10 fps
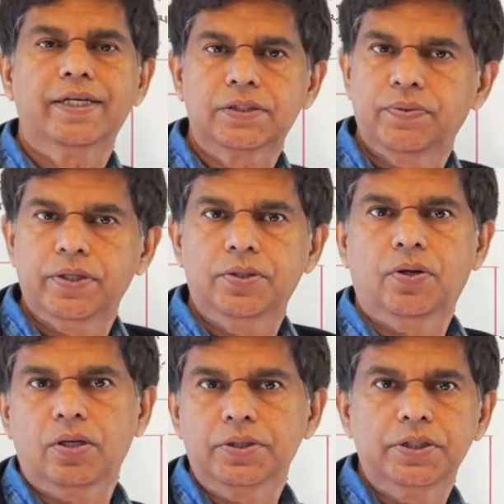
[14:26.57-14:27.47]
That's why you do
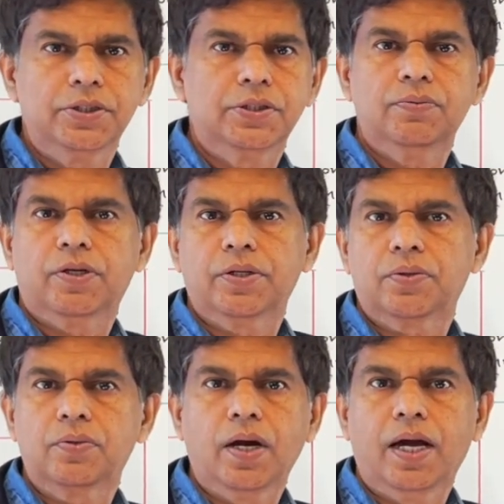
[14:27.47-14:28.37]
all this. You want to
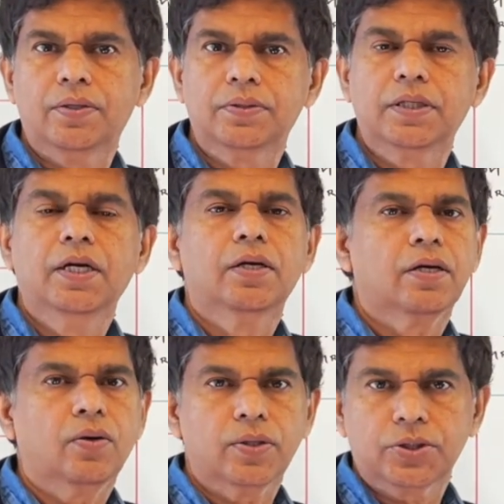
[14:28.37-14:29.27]
roll out
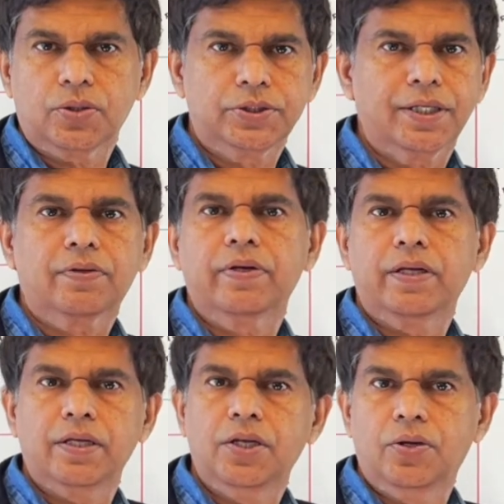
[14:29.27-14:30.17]
cortisol
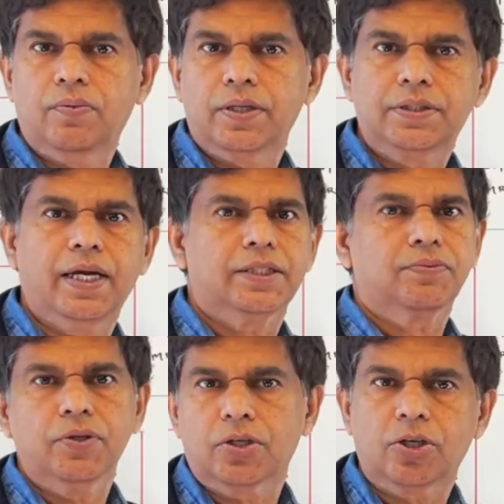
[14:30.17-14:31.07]
secreting, you know what test,
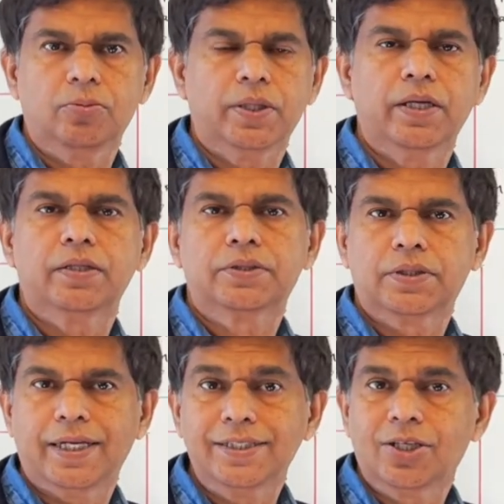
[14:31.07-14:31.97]

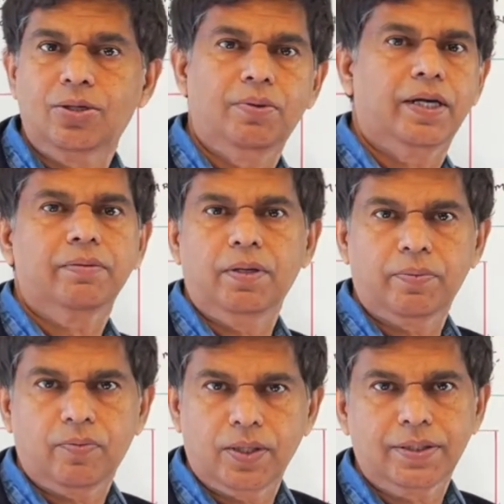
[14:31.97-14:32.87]
pheochromocytoma,
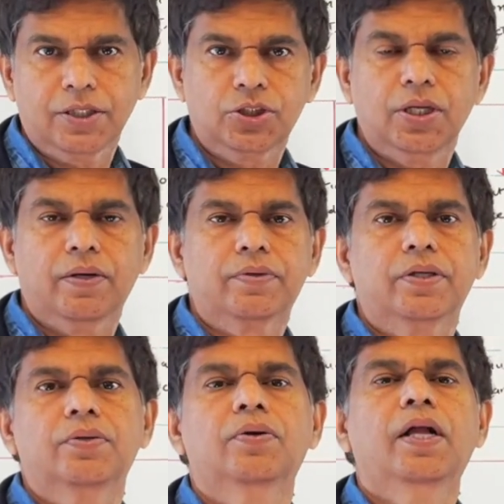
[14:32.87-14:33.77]
remember what test you have to
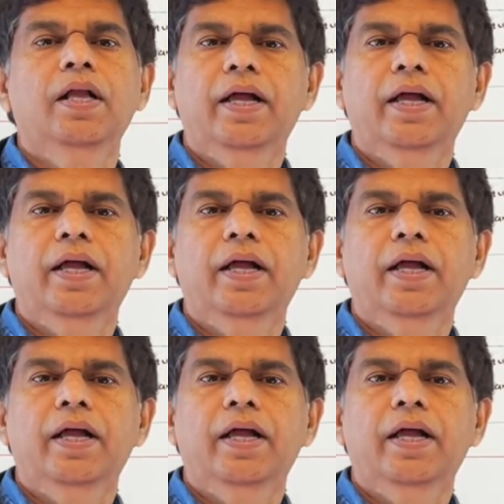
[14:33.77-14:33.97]
do.